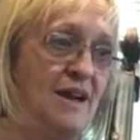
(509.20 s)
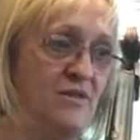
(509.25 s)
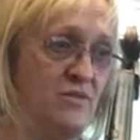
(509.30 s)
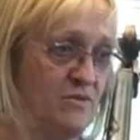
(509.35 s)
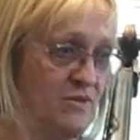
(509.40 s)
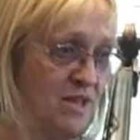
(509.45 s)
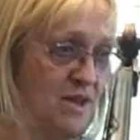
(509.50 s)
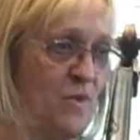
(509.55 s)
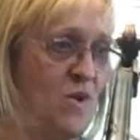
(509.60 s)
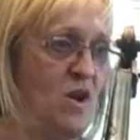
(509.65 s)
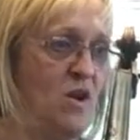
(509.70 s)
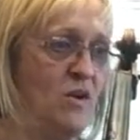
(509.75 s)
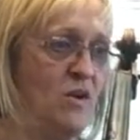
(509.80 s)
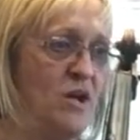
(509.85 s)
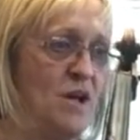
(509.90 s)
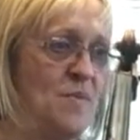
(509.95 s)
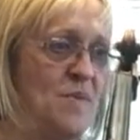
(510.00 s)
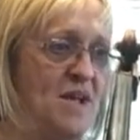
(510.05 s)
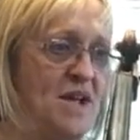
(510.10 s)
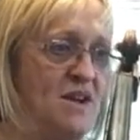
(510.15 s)
there we are,
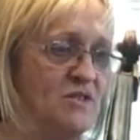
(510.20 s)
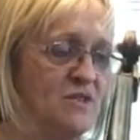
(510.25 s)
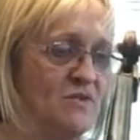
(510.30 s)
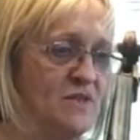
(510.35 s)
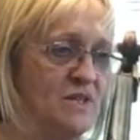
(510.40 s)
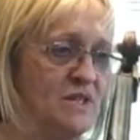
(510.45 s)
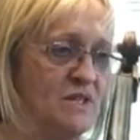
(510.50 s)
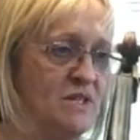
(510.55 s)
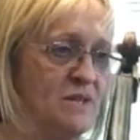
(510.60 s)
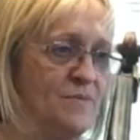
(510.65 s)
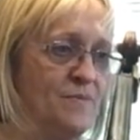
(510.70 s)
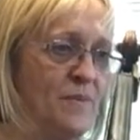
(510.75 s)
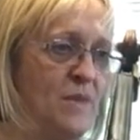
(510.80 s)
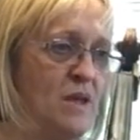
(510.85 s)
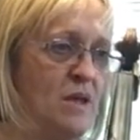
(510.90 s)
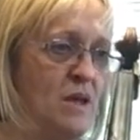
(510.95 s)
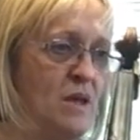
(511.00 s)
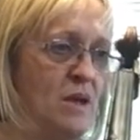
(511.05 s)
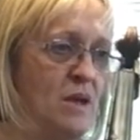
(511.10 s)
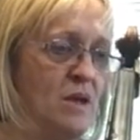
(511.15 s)
coming out of it.
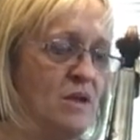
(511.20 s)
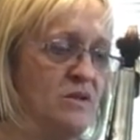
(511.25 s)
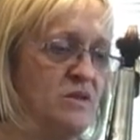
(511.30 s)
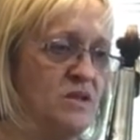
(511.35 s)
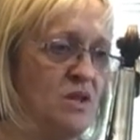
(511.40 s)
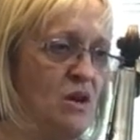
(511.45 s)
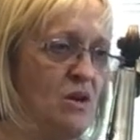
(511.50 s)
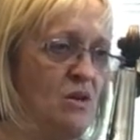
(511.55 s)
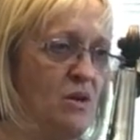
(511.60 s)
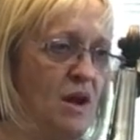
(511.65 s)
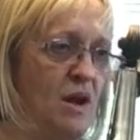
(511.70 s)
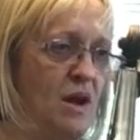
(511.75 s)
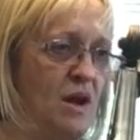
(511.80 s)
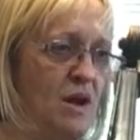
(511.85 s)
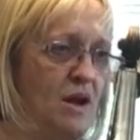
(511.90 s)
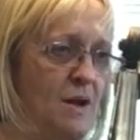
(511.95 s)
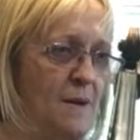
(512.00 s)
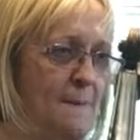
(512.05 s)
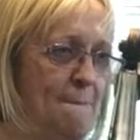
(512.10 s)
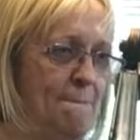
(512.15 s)
So
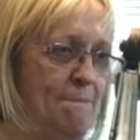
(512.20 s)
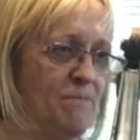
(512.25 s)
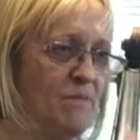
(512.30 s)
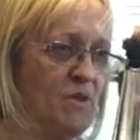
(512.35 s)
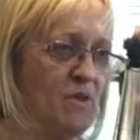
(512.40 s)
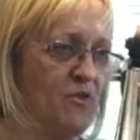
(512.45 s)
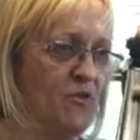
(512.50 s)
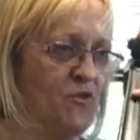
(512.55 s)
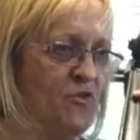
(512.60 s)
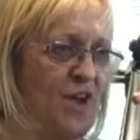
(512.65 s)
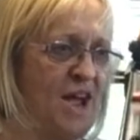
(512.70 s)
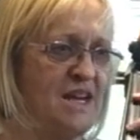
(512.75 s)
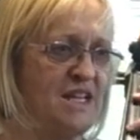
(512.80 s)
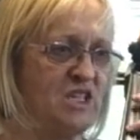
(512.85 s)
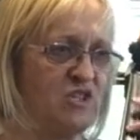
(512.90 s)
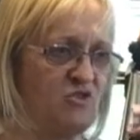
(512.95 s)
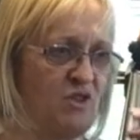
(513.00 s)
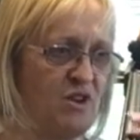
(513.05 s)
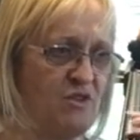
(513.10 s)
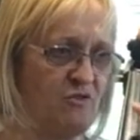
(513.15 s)
fairly
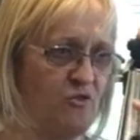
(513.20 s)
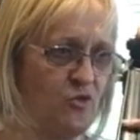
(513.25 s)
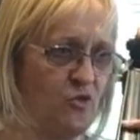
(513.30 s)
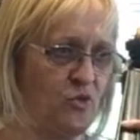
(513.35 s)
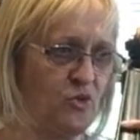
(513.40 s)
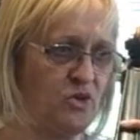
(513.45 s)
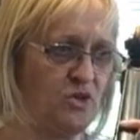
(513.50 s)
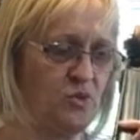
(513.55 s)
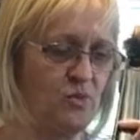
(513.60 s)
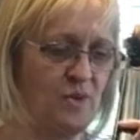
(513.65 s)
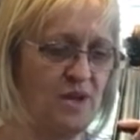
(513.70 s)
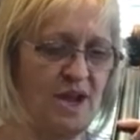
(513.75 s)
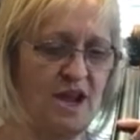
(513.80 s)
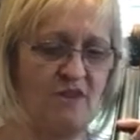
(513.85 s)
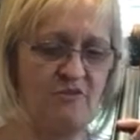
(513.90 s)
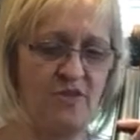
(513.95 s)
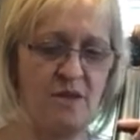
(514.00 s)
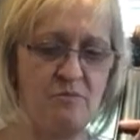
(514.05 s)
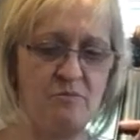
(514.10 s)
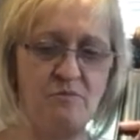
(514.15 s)
straightforward. We have
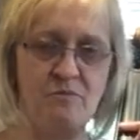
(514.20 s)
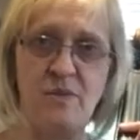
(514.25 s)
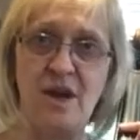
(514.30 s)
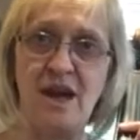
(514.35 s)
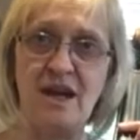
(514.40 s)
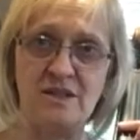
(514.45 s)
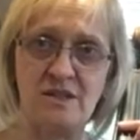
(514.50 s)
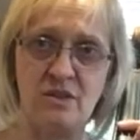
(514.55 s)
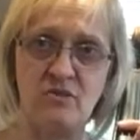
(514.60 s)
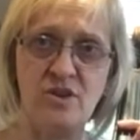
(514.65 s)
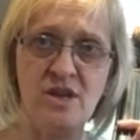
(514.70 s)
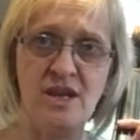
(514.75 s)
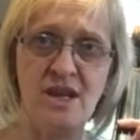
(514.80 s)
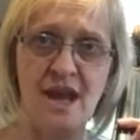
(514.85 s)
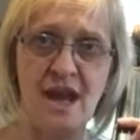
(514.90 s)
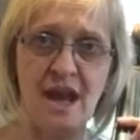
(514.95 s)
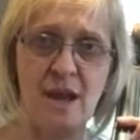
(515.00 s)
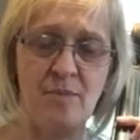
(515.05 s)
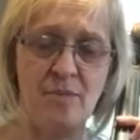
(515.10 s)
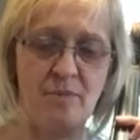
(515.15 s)
then, as I
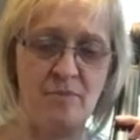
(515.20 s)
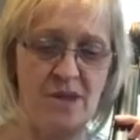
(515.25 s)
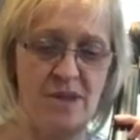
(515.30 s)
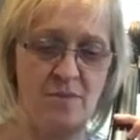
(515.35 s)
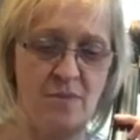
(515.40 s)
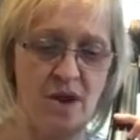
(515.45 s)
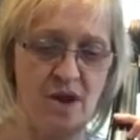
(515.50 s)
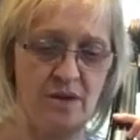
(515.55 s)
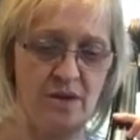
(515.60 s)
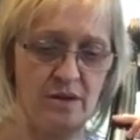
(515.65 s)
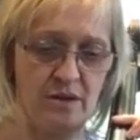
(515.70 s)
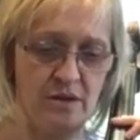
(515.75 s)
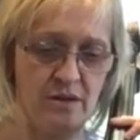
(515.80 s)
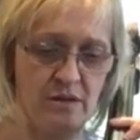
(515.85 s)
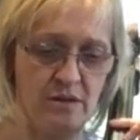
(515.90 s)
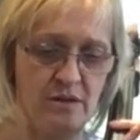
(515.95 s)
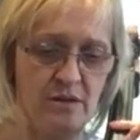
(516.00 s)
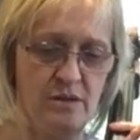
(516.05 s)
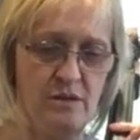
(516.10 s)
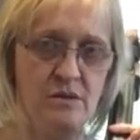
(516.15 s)
recap, B minor,
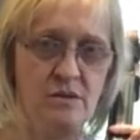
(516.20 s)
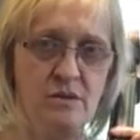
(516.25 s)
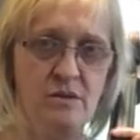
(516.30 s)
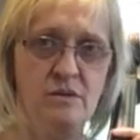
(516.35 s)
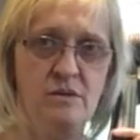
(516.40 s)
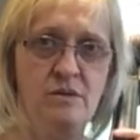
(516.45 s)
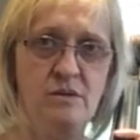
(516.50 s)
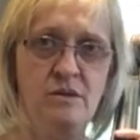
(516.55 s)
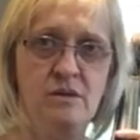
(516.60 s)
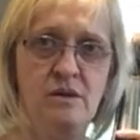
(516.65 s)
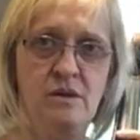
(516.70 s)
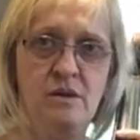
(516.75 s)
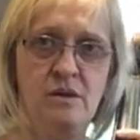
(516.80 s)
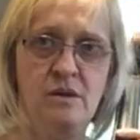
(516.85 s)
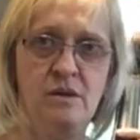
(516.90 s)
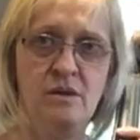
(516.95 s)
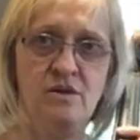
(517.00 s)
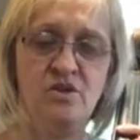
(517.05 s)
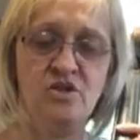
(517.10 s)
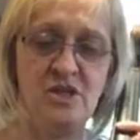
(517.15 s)

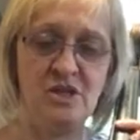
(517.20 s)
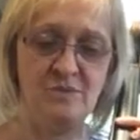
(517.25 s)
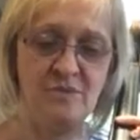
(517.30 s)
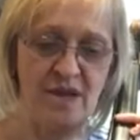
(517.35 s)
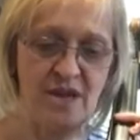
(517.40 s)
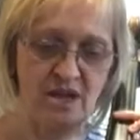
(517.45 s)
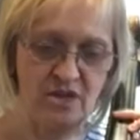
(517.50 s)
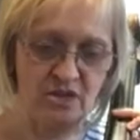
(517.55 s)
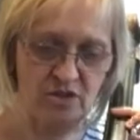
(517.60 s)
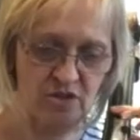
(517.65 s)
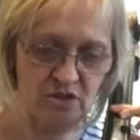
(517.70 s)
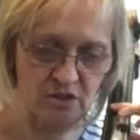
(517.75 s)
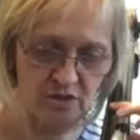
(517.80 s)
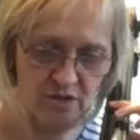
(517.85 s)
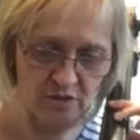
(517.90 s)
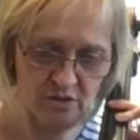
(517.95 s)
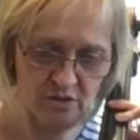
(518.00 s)
G major,